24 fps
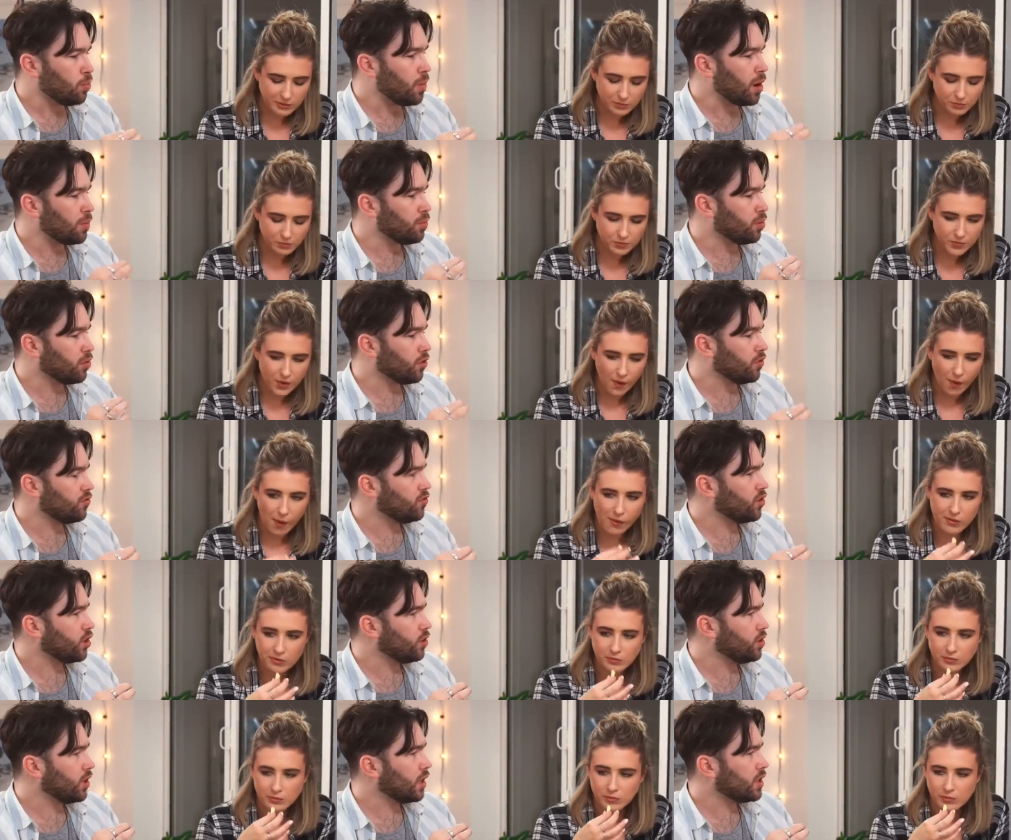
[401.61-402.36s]
Speaker 1: Remember a
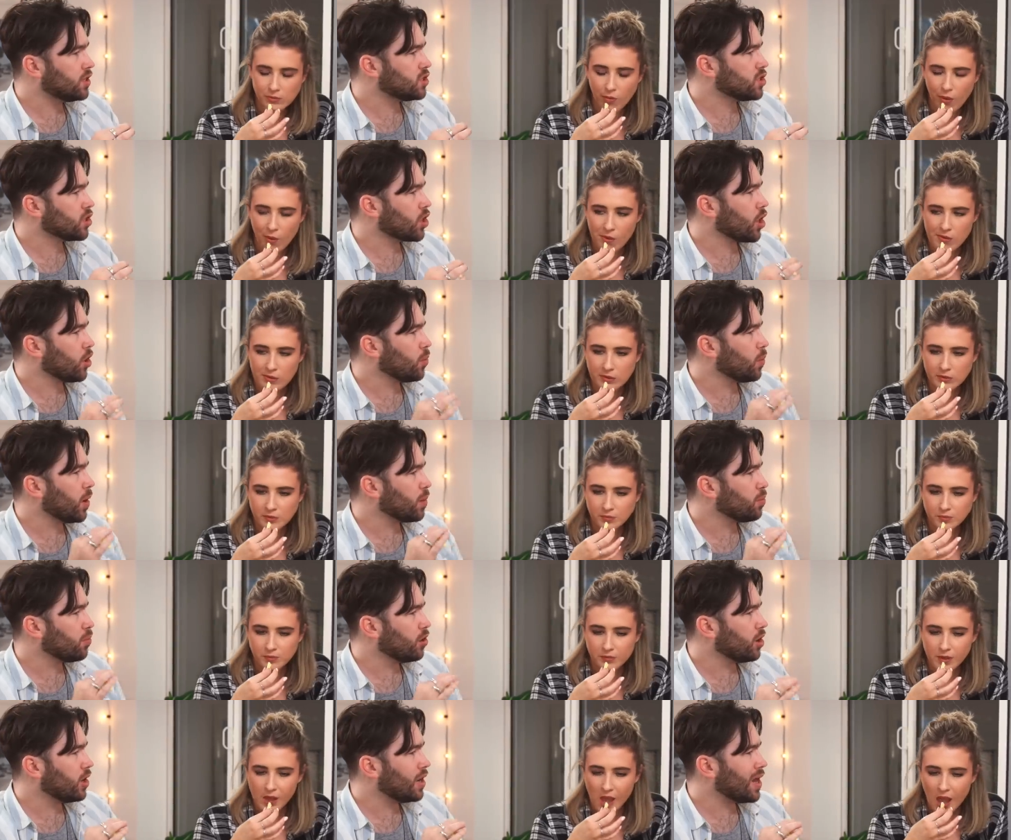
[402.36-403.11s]
few years ago
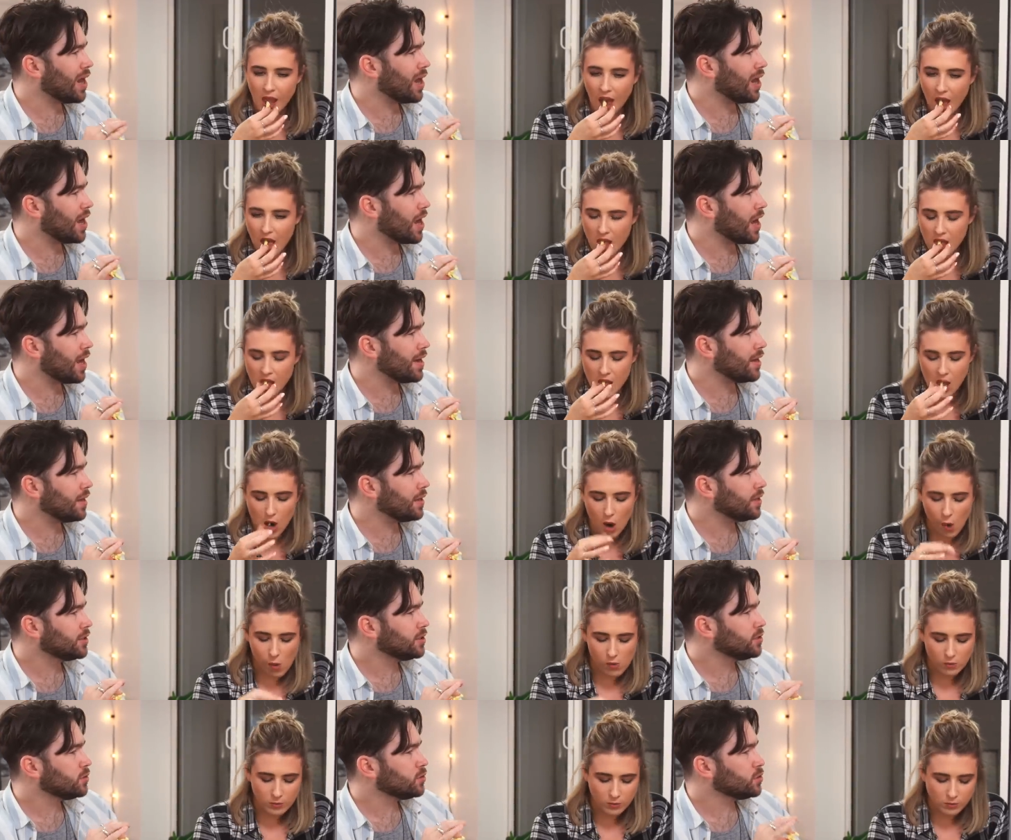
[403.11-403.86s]
when we were in LA, we
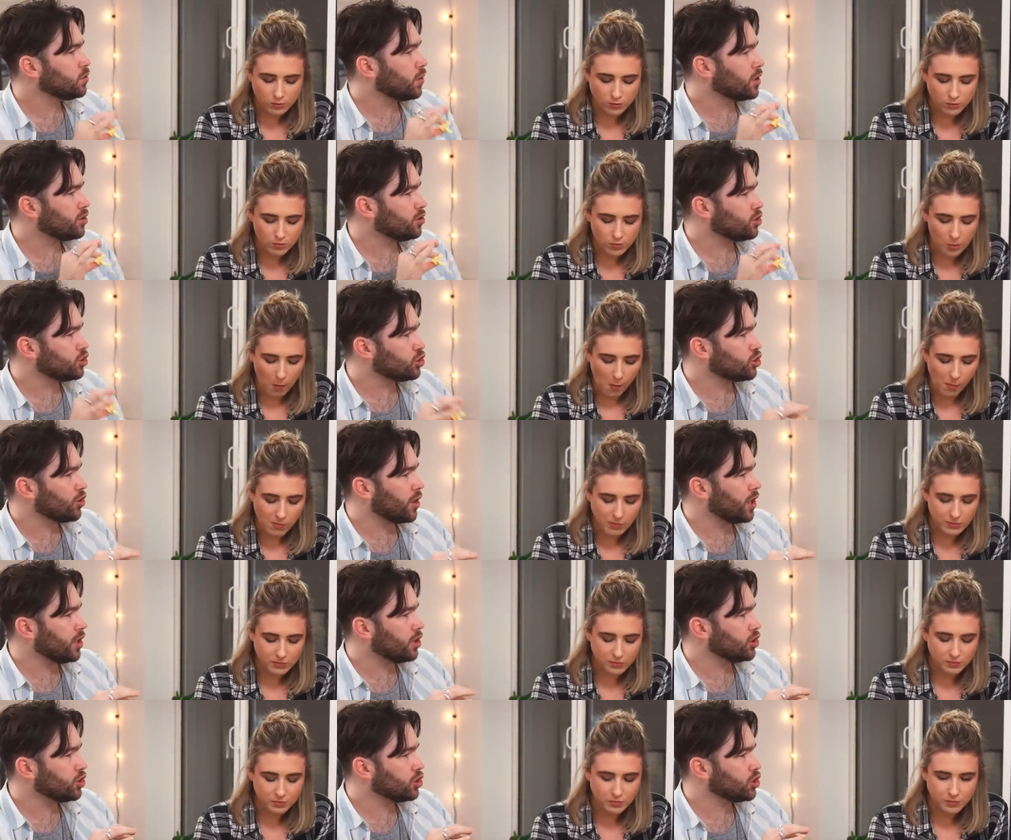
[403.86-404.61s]
went to
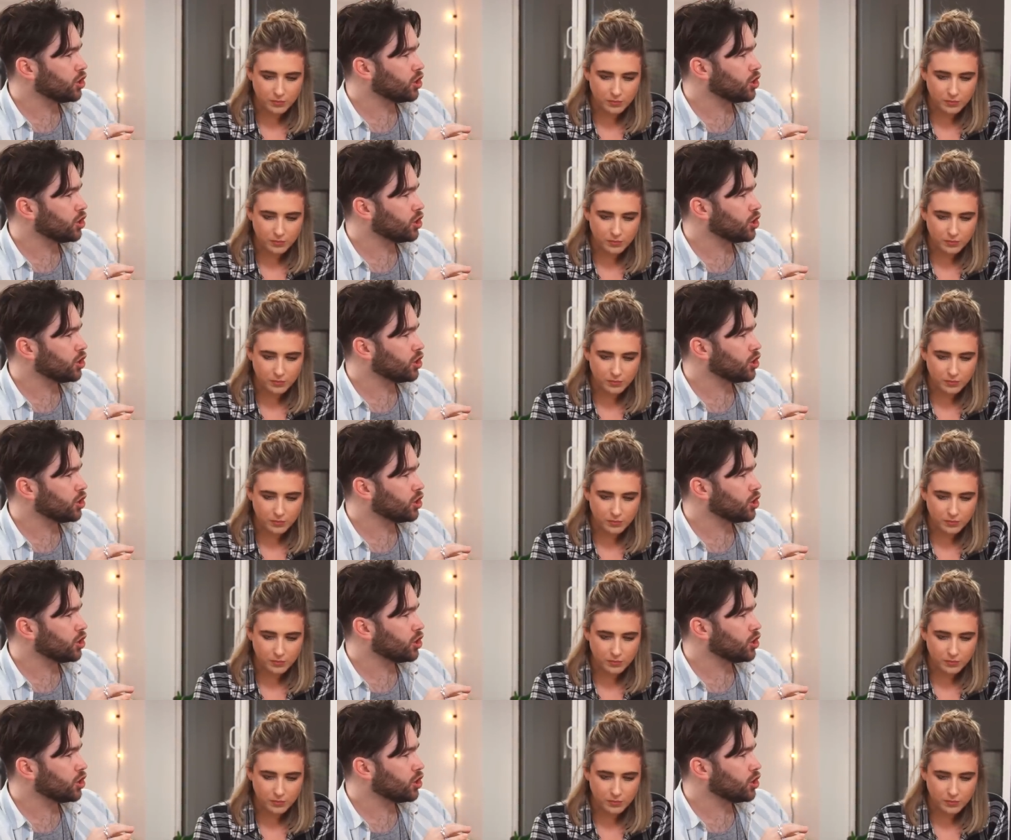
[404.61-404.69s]
Trader